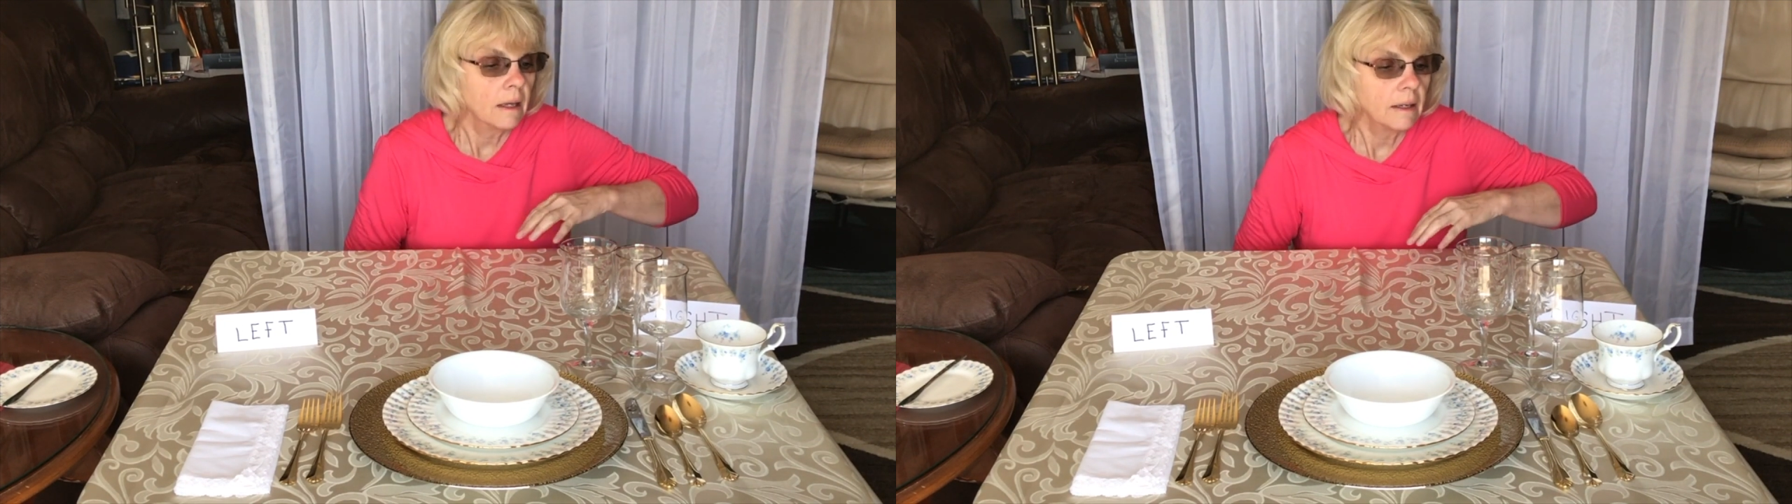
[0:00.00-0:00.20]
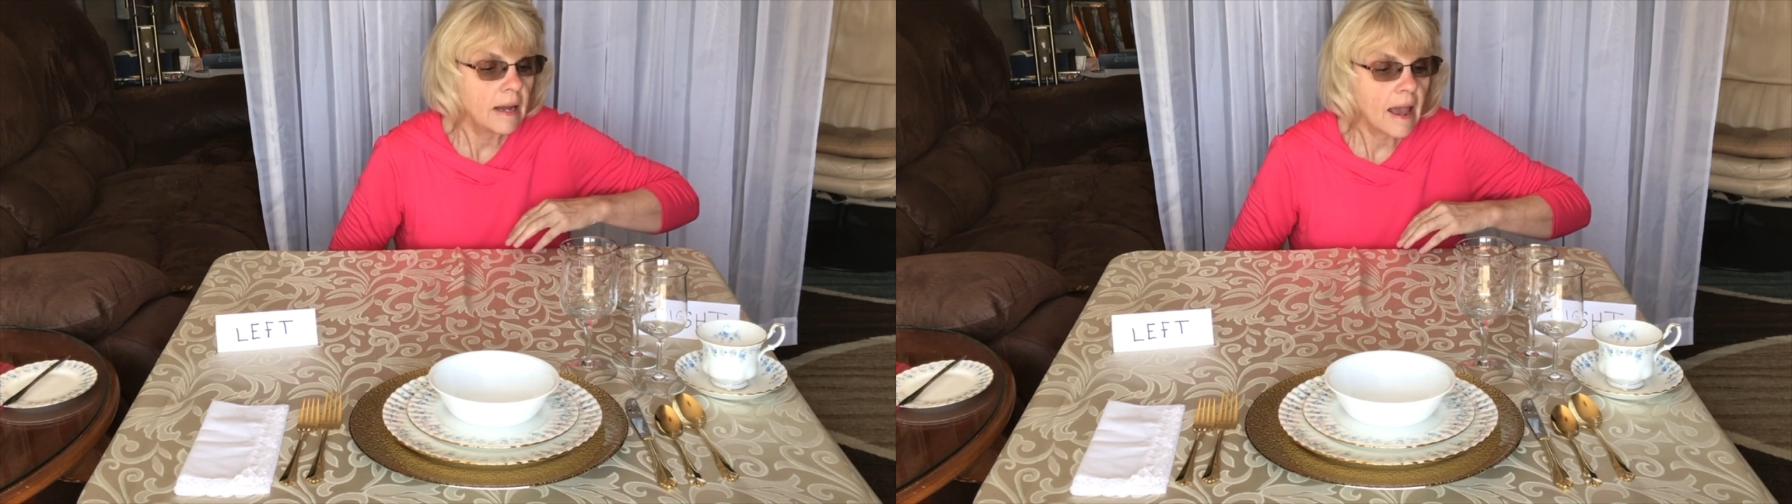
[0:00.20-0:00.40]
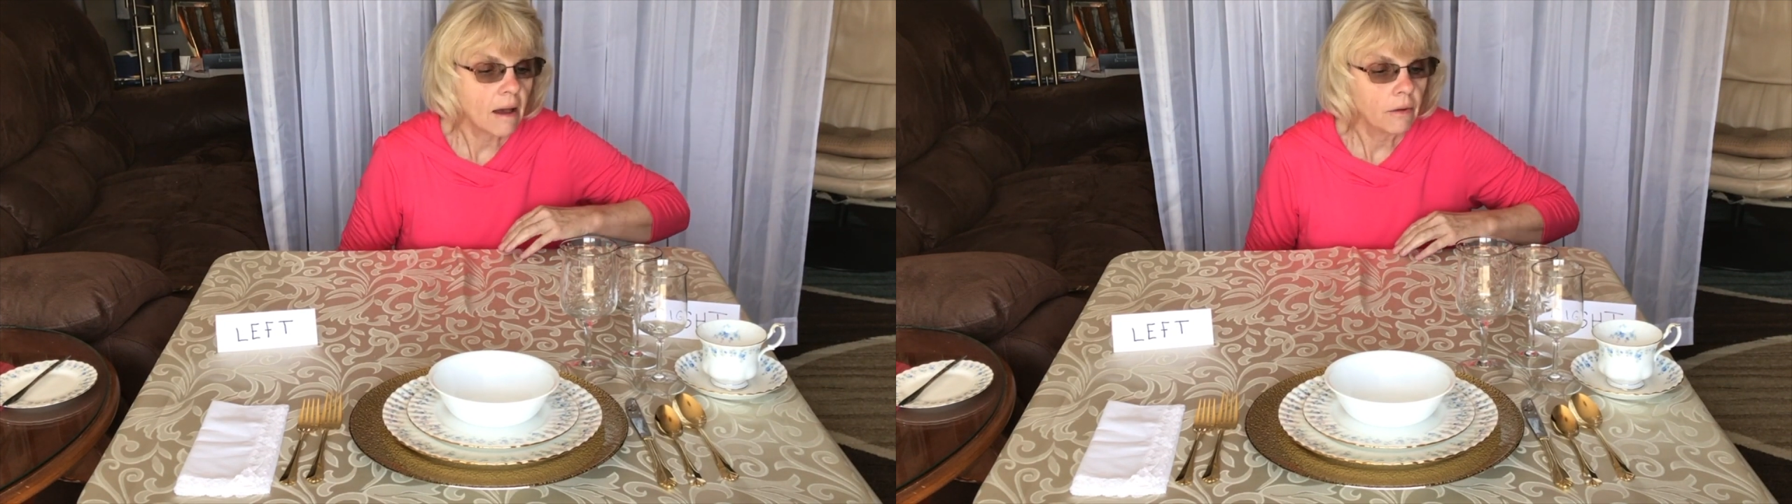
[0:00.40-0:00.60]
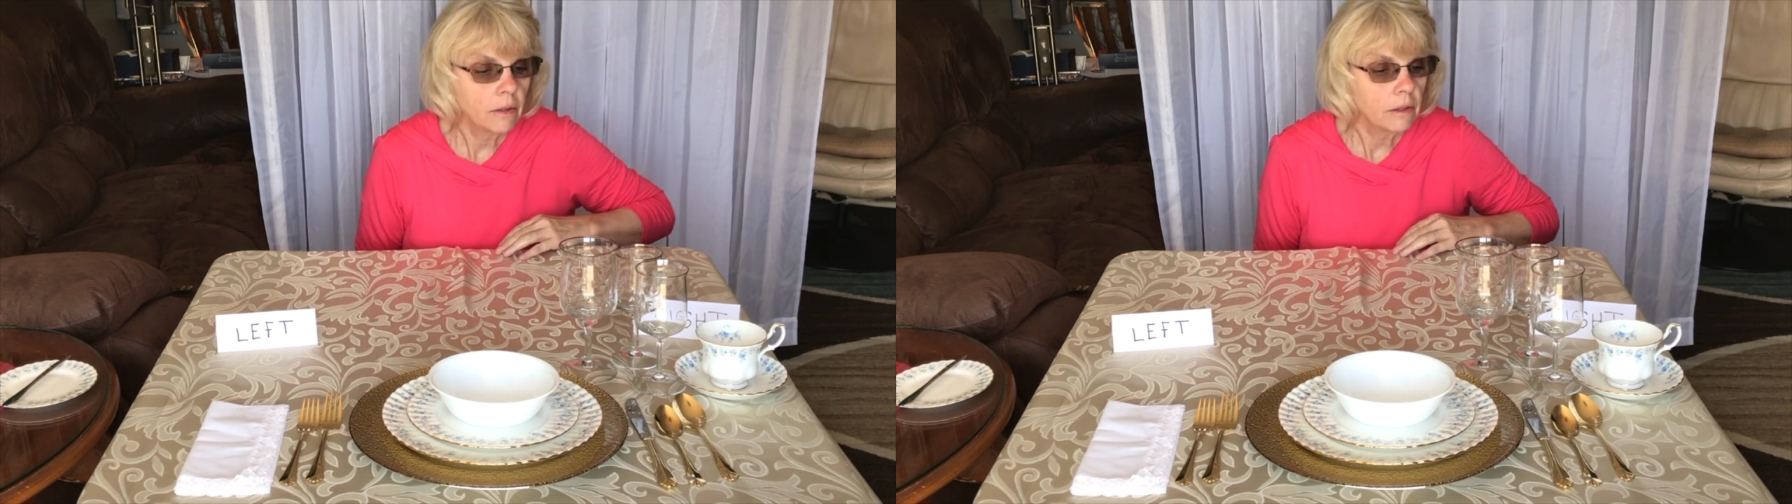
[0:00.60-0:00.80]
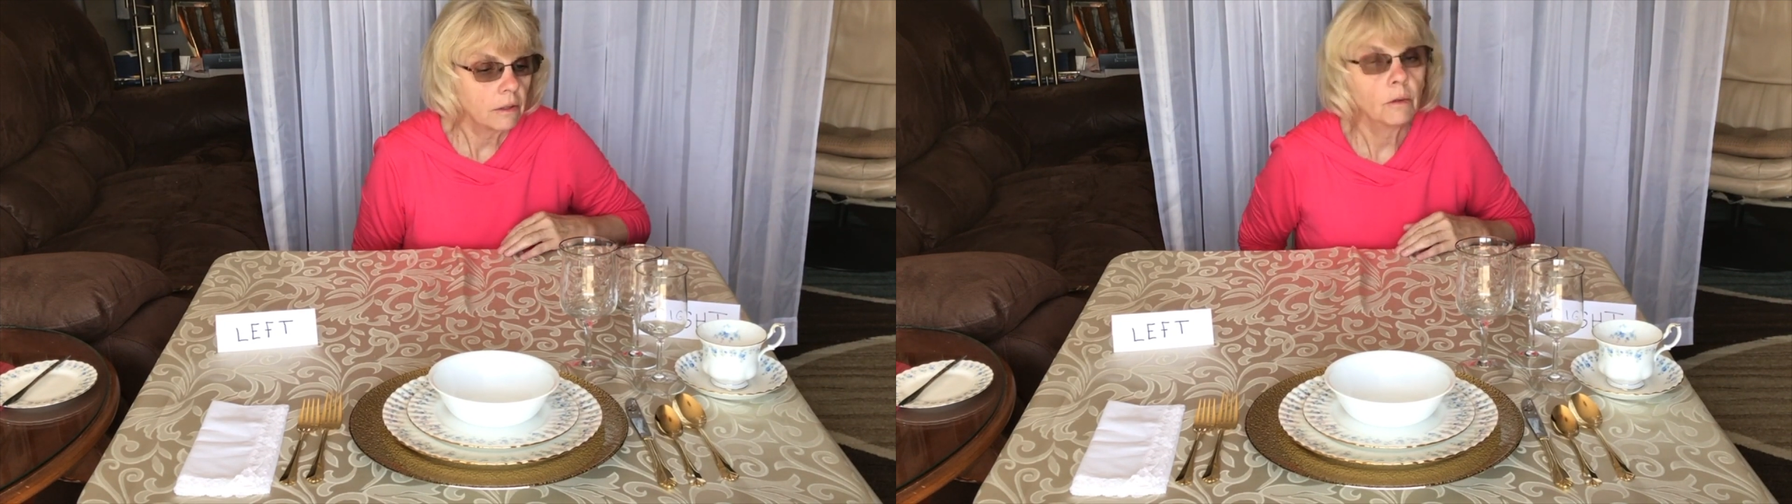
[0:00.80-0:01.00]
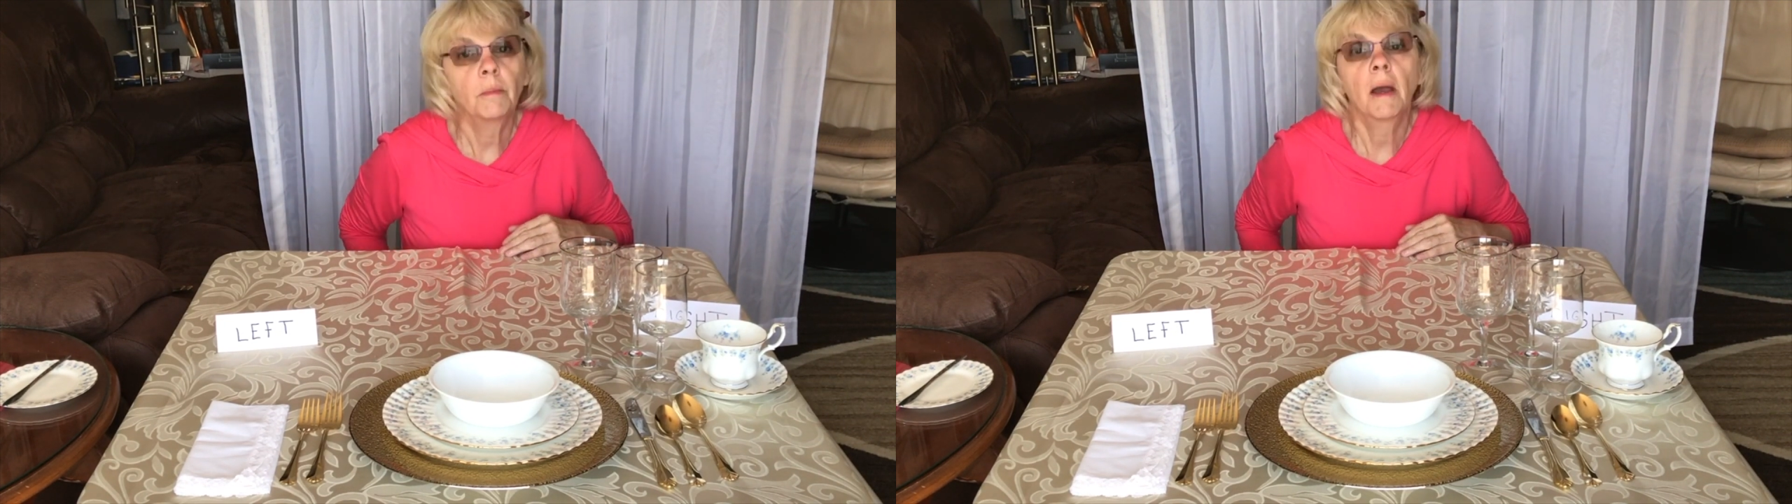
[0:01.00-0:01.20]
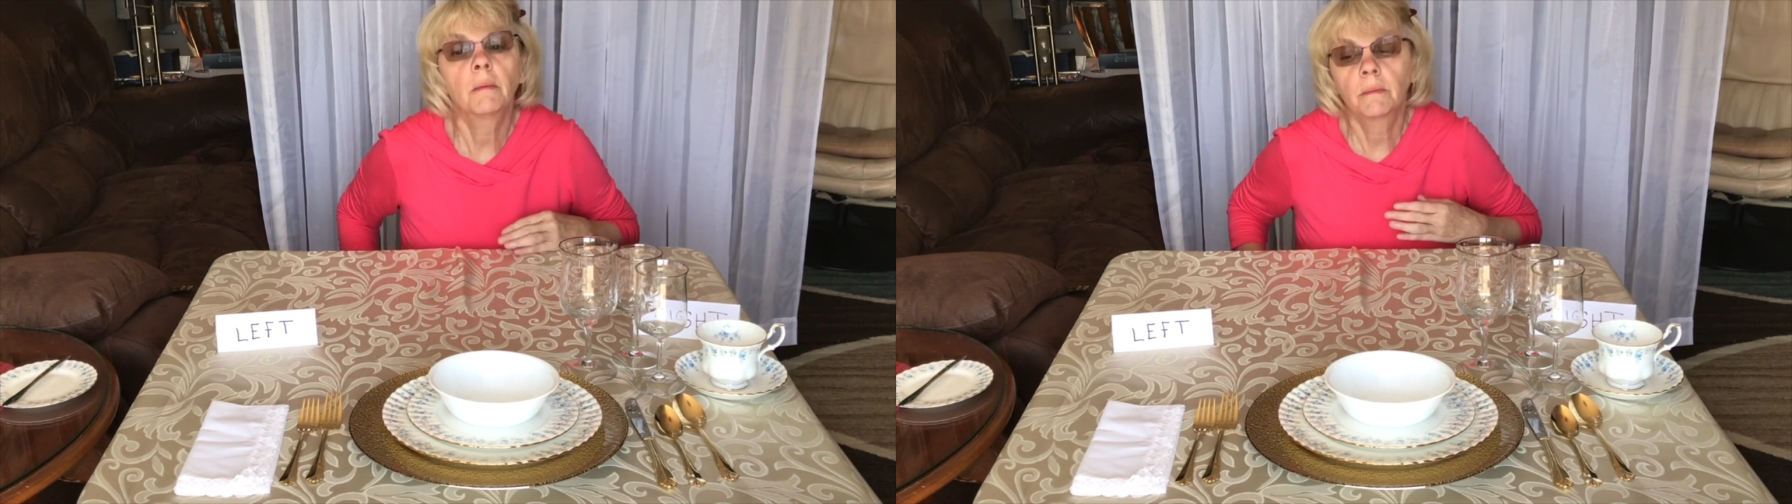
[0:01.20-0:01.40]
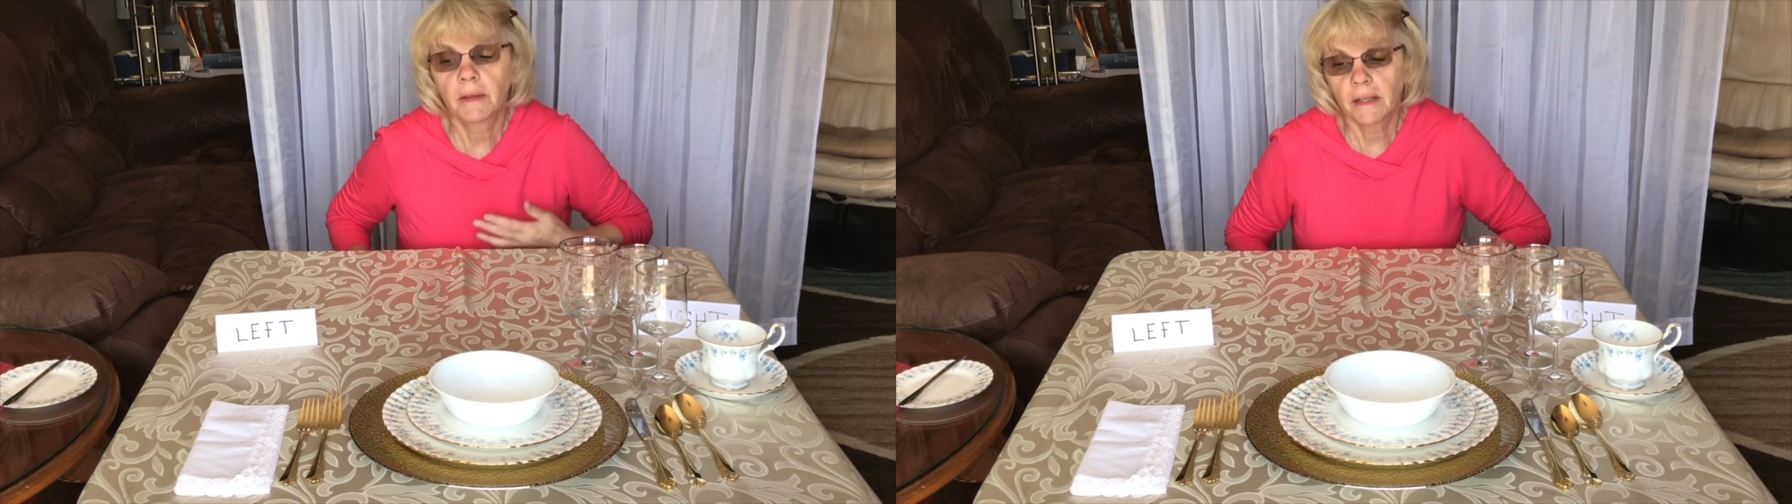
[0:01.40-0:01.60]
Now, you're
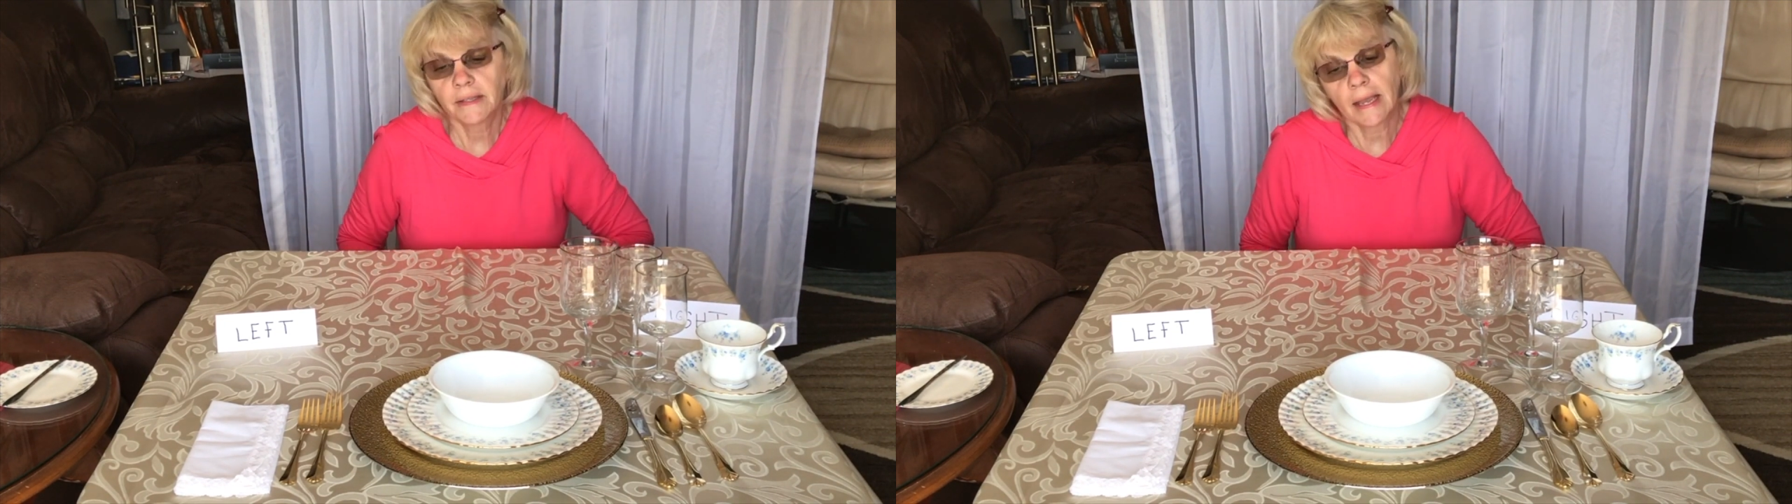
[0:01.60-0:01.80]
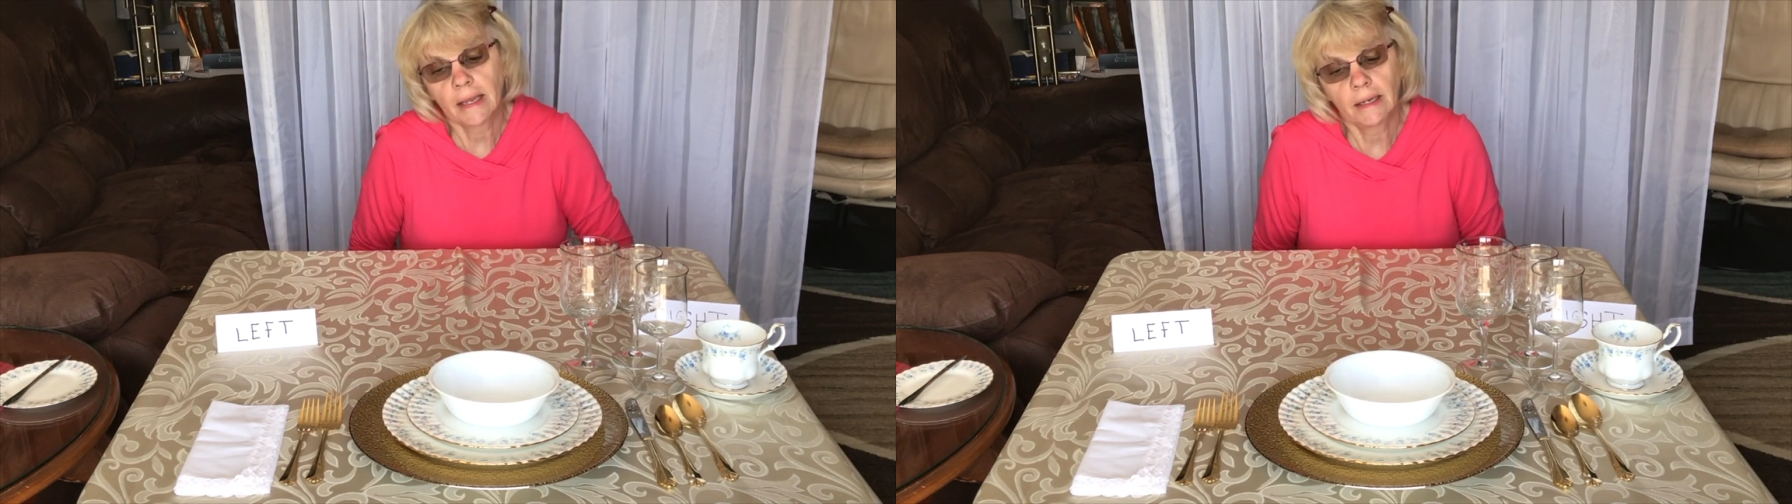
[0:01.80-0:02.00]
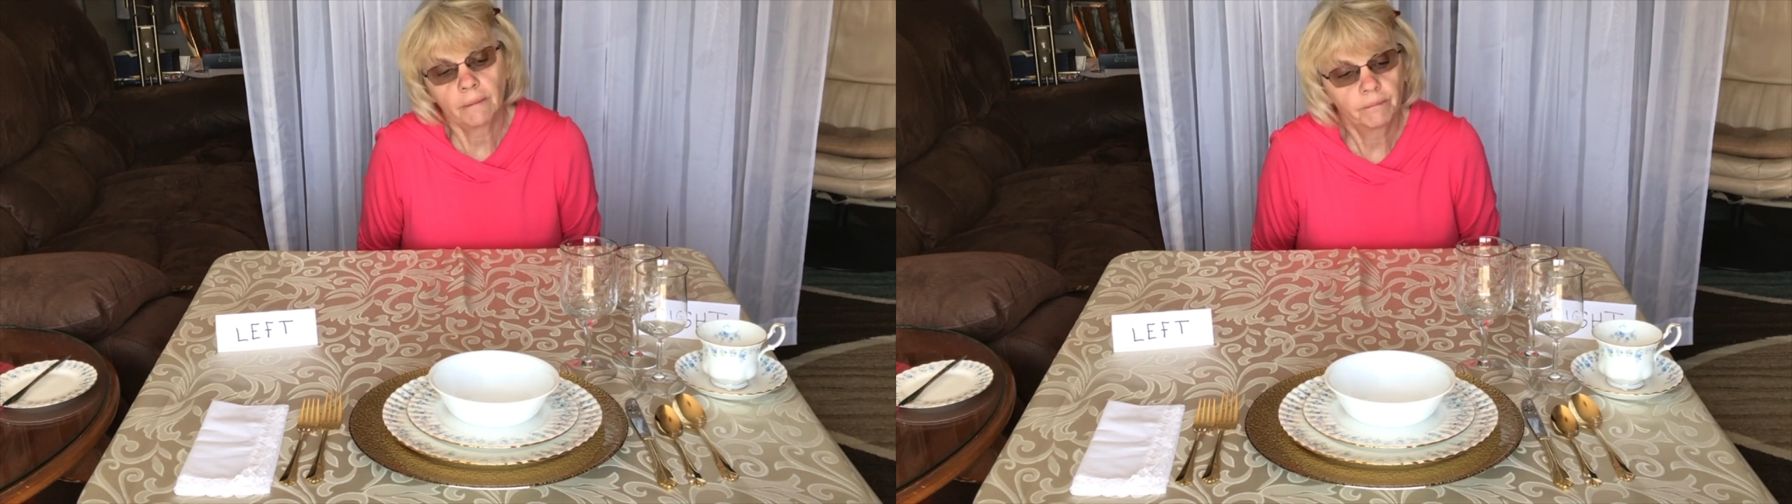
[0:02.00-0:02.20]
probably saying,